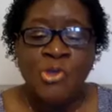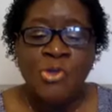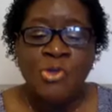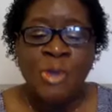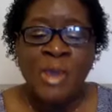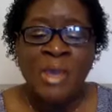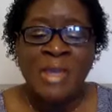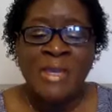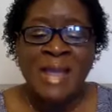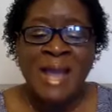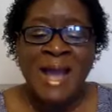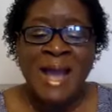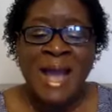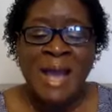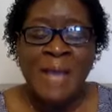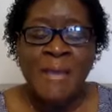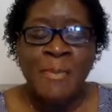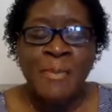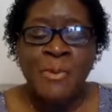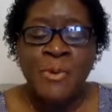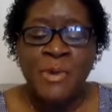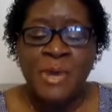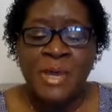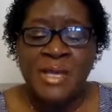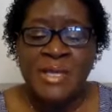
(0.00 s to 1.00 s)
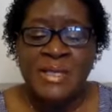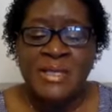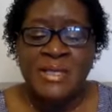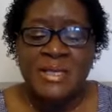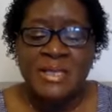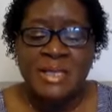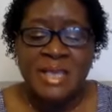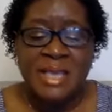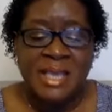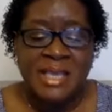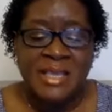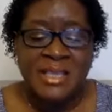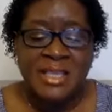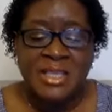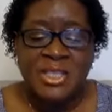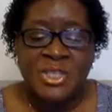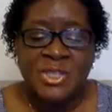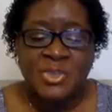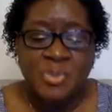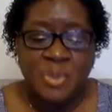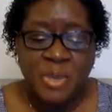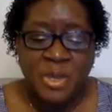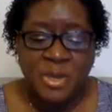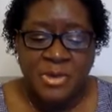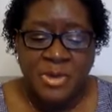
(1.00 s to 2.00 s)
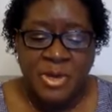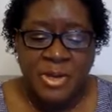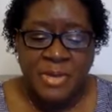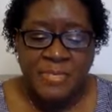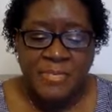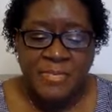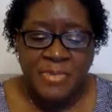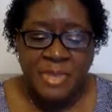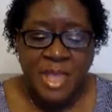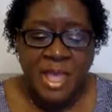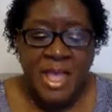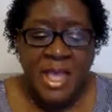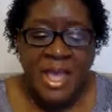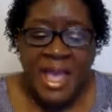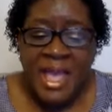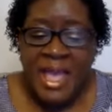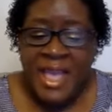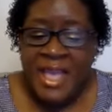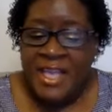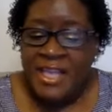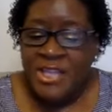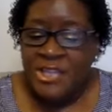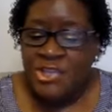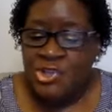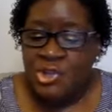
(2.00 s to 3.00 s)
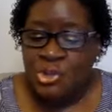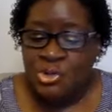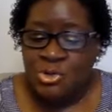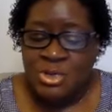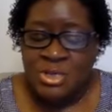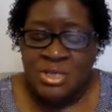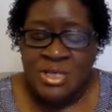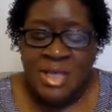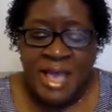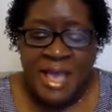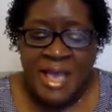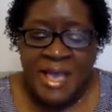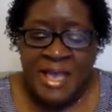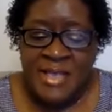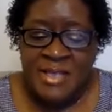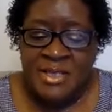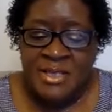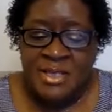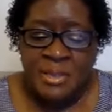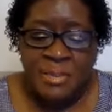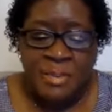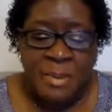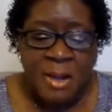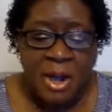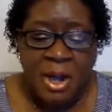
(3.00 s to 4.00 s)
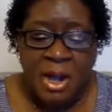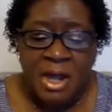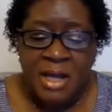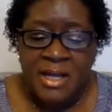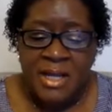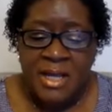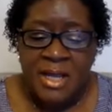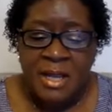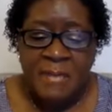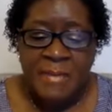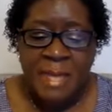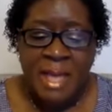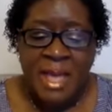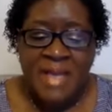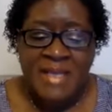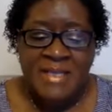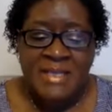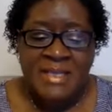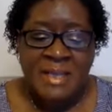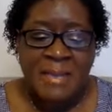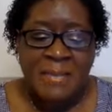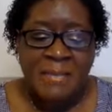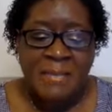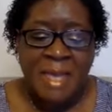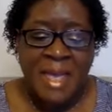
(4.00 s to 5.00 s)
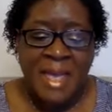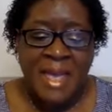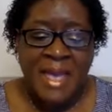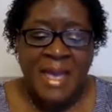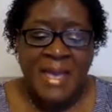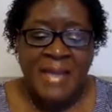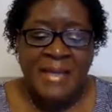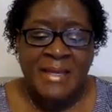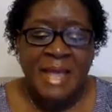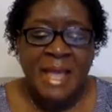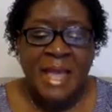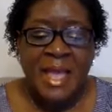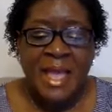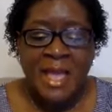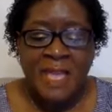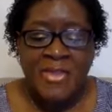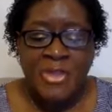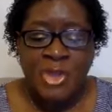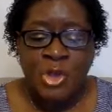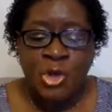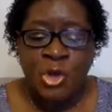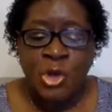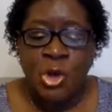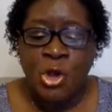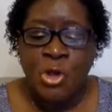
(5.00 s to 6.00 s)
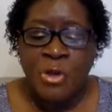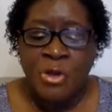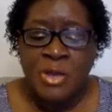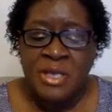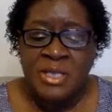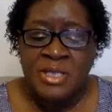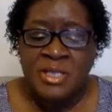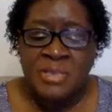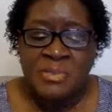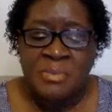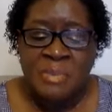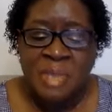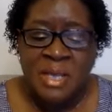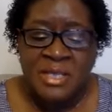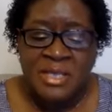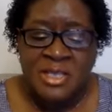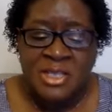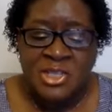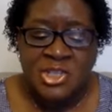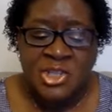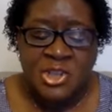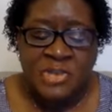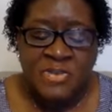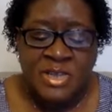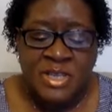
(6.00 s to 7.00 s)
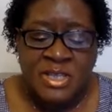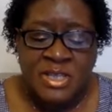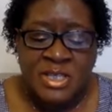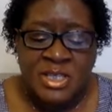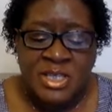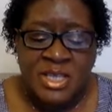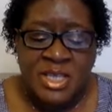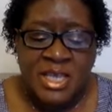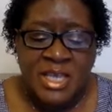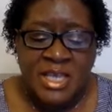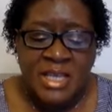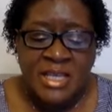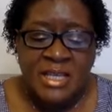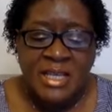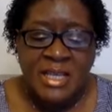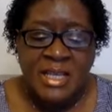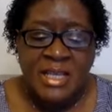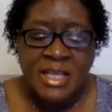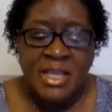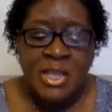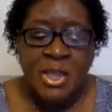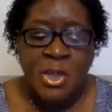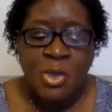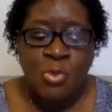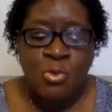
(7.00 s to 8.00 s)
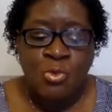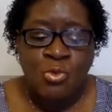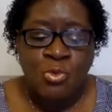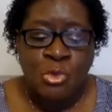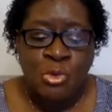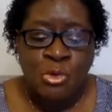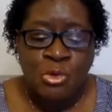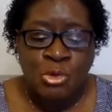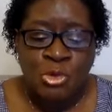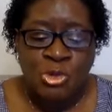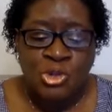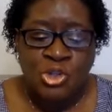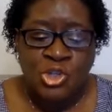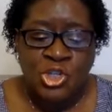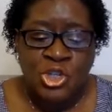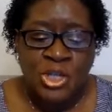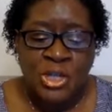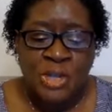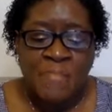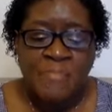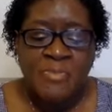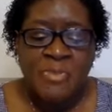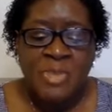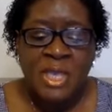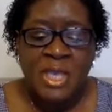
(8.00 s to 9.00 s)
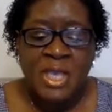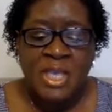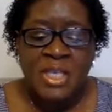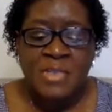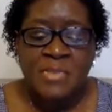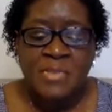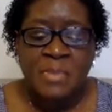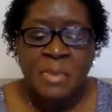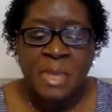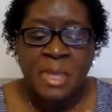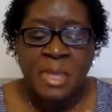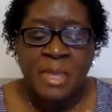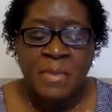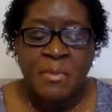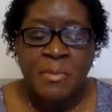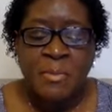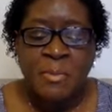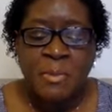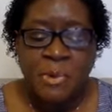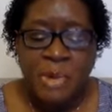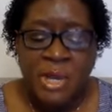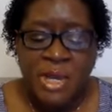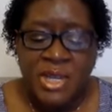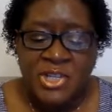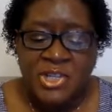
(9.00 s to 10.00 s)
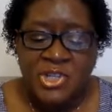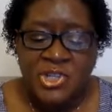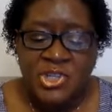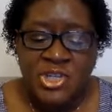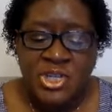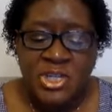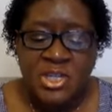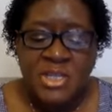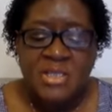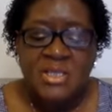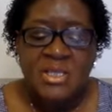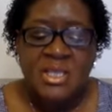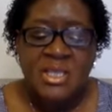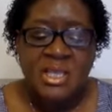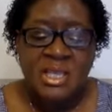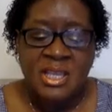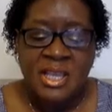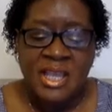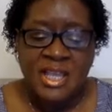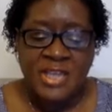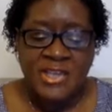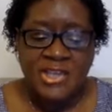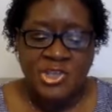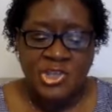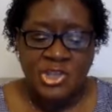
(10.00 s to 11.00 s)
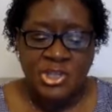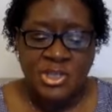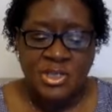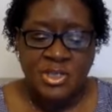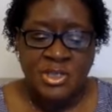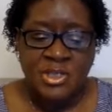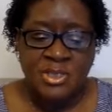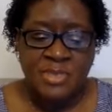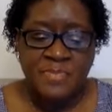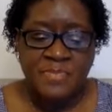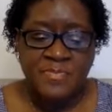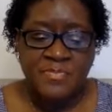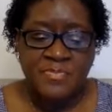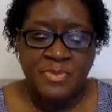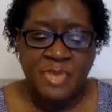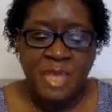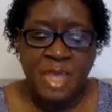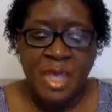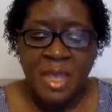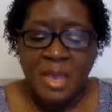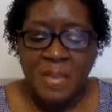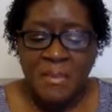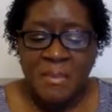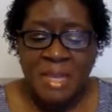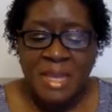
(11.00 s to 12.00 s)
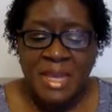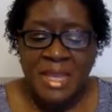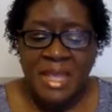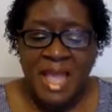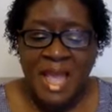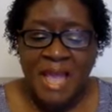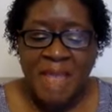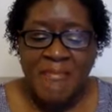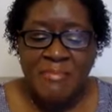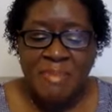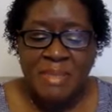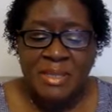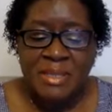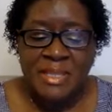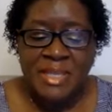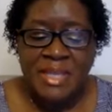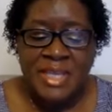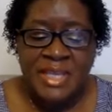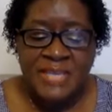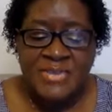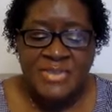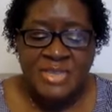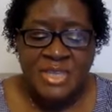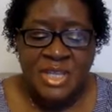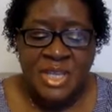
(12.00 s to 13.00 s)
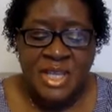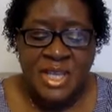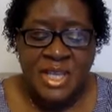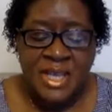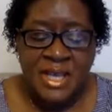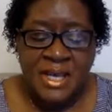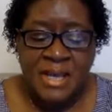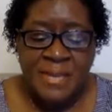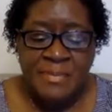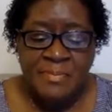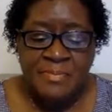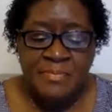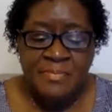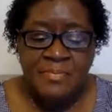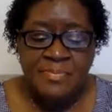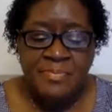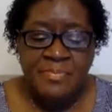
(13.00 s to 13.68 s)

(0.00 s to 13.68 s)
great high priest in the spirit. Angels gazed upon him as a man, and the glorious message of his kingly rulership is being preached to the nations. Many have believed in him,